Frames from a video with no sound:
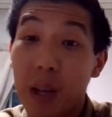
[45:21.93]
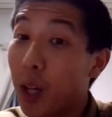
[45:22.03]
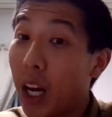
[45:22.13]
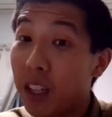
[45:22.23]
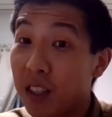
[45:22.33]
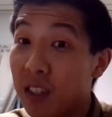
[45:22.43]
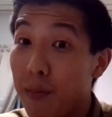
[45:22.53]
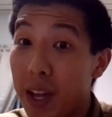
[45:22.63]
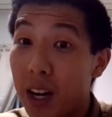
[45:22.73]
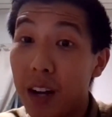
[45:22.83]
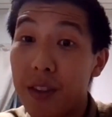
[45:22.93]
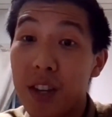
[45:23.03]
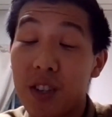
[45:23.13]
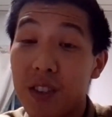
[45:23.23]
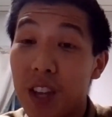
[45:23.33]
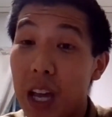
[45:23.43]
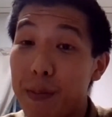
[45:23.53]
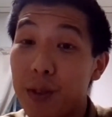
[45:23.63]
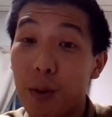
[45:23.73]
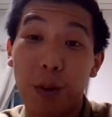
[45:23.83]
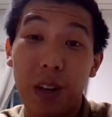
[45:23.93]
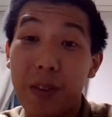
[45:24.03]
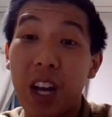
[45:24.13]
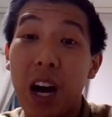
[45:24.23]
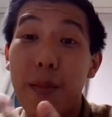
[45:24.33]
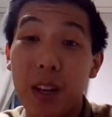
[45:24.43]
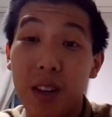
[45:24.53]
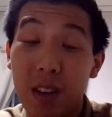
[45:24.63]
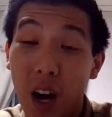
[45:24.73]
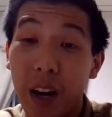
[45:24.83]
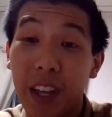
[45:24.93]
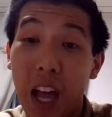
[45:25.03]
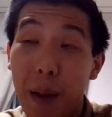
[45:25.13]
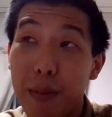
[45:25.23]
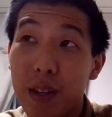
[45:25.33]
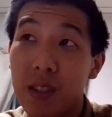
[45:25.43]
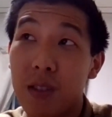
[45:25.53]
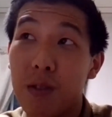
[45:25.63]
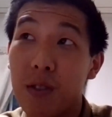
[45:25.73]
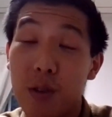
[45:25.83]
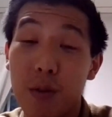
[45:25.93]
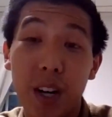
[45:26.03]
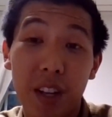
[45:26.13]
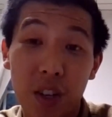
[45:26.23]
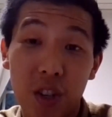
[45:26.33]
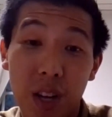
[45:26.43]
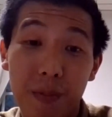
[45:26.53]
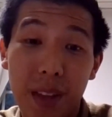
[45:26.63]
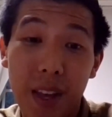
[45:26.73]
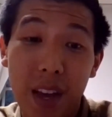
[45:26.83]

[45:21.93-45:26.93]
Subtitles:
they will actually submit audition tapes or even come in on campus to do an audition.